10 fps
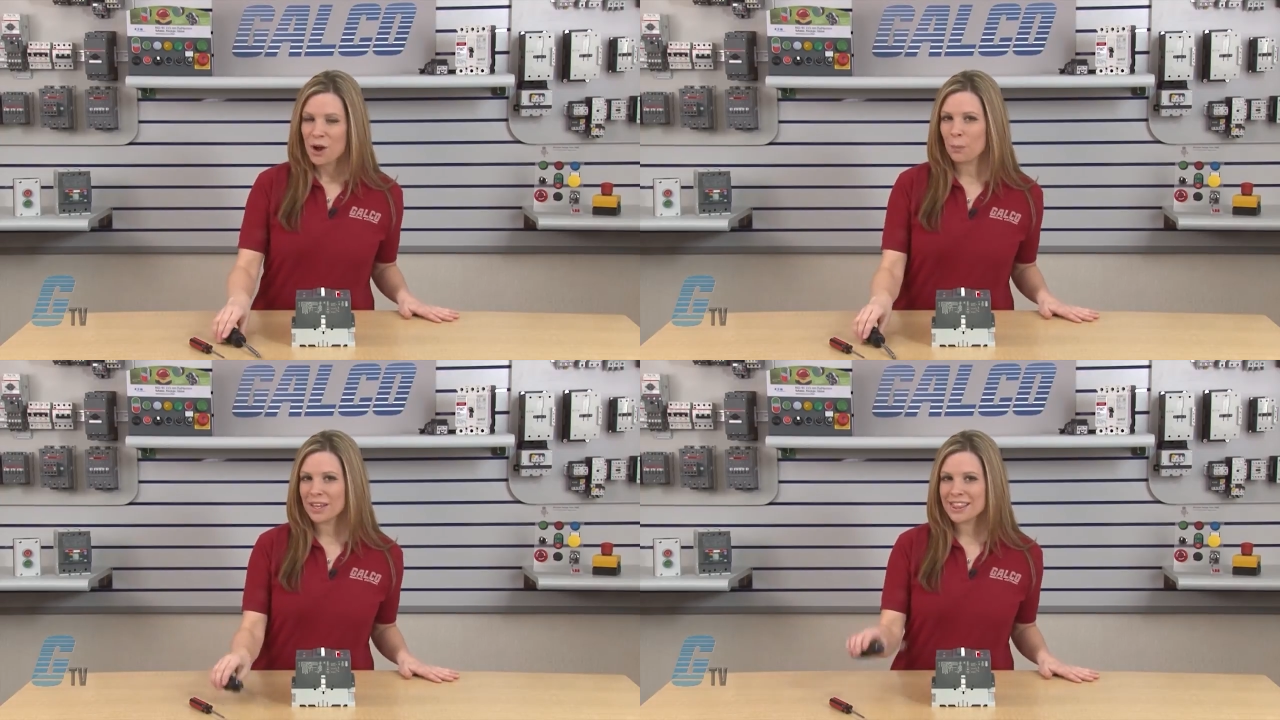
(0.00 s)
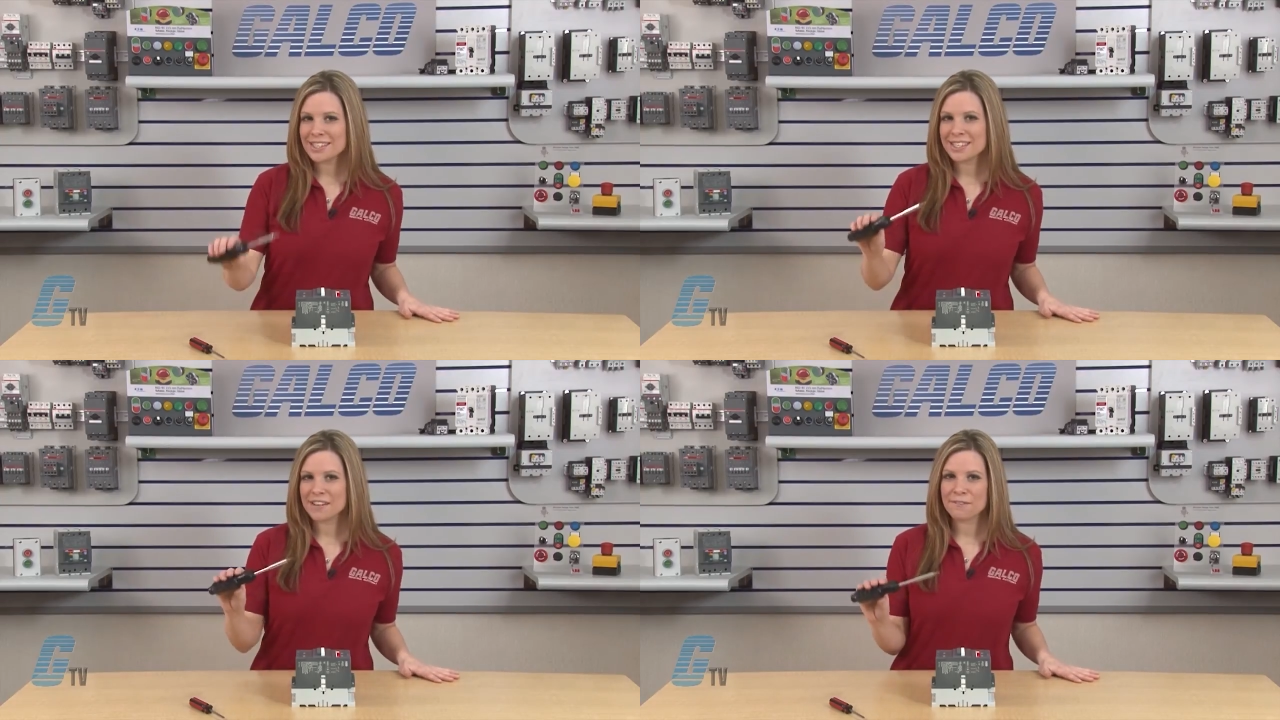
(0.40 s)
With the
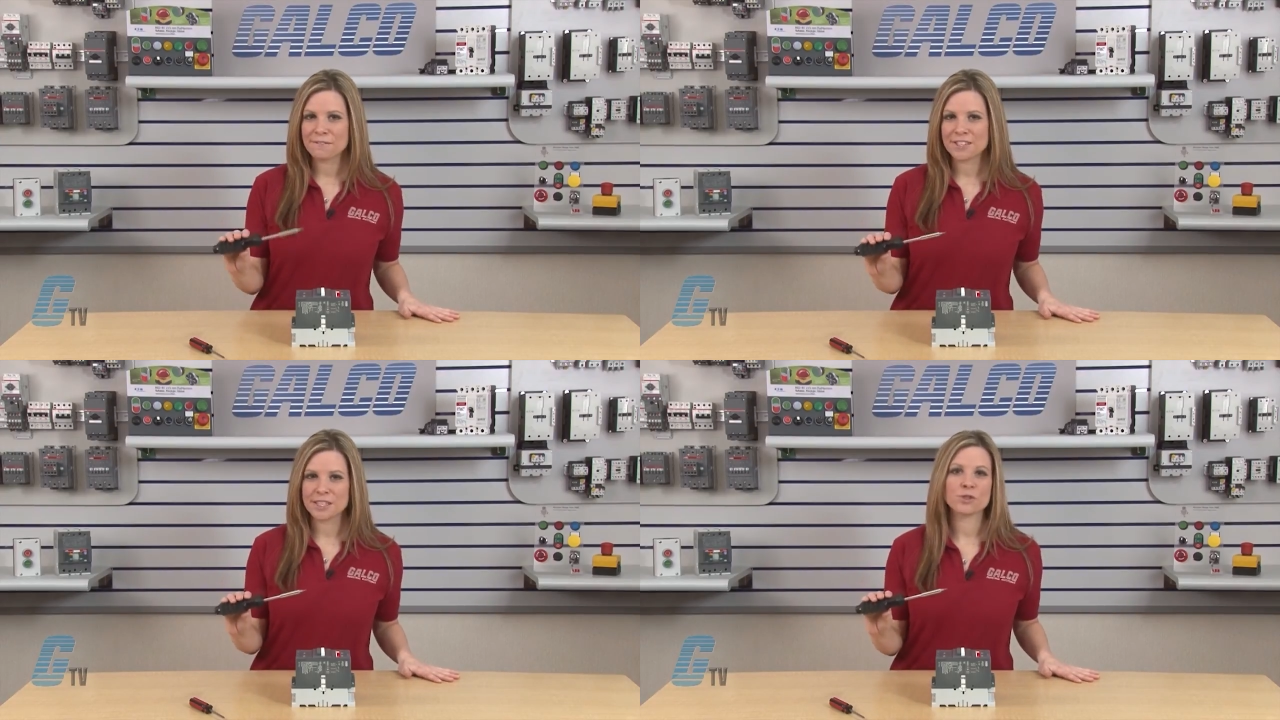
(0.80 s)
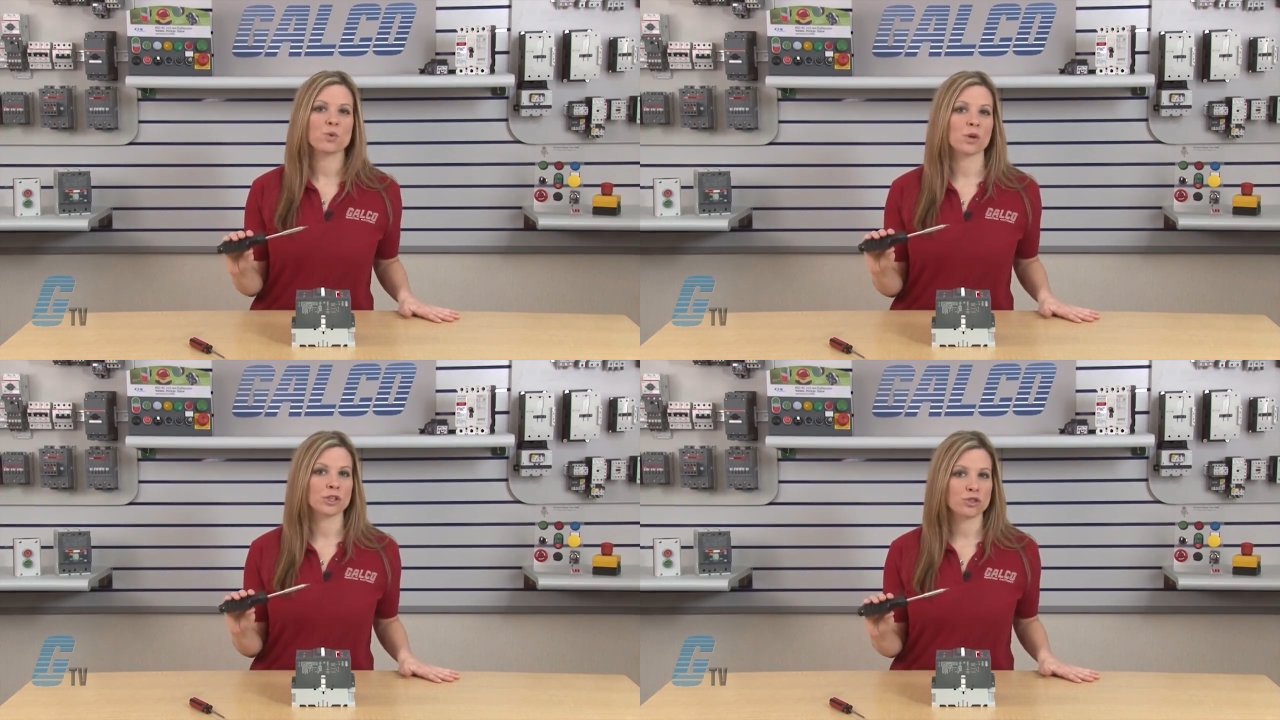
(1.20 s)
T fifteen
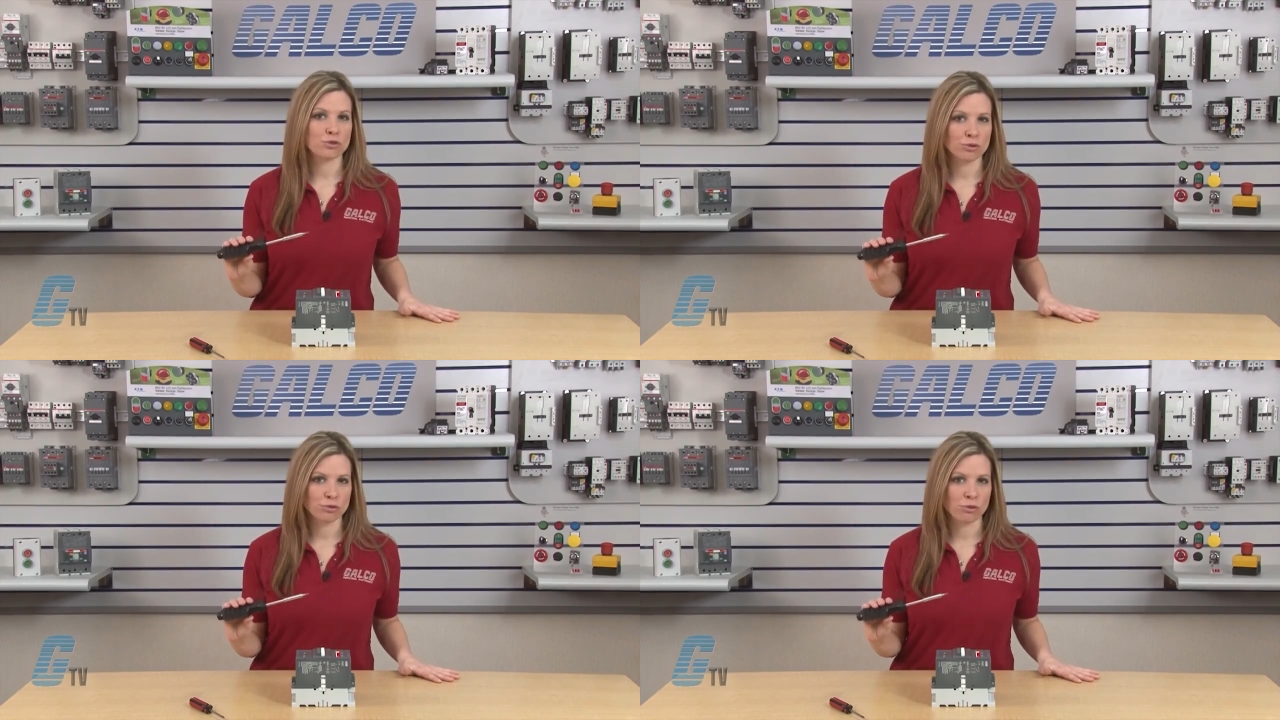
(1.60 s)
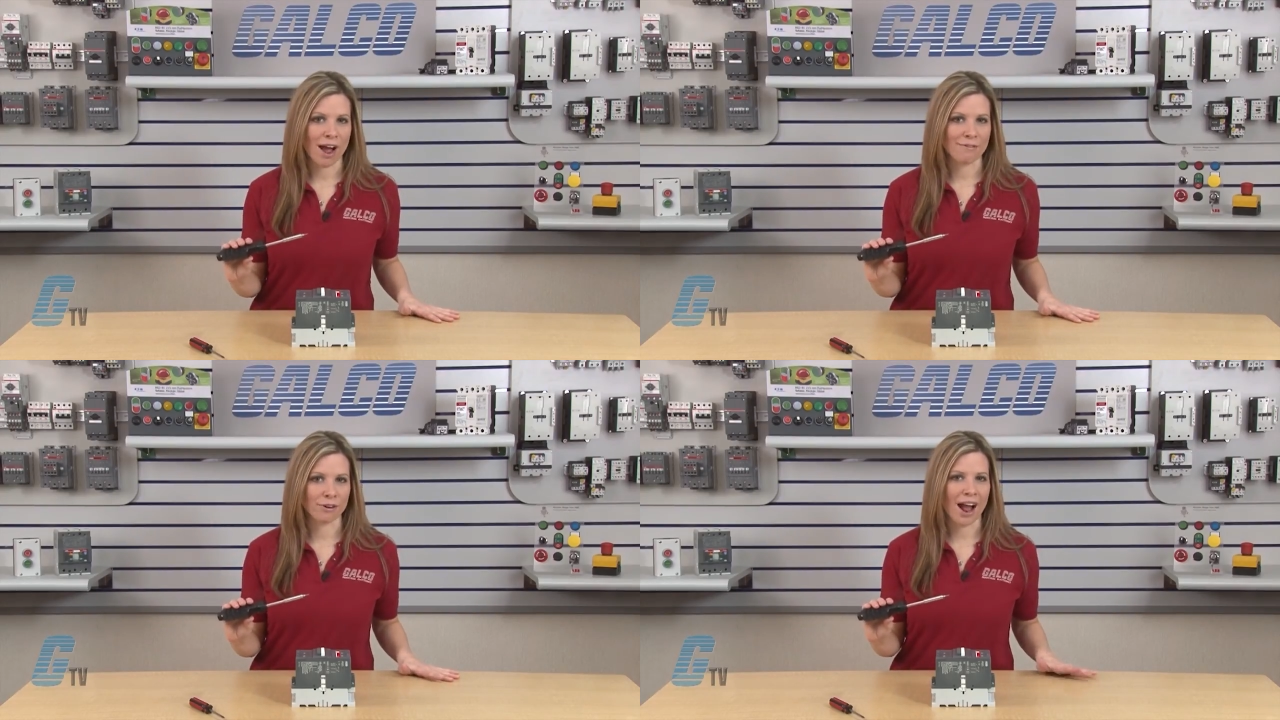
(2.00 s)
Torx screwdriver,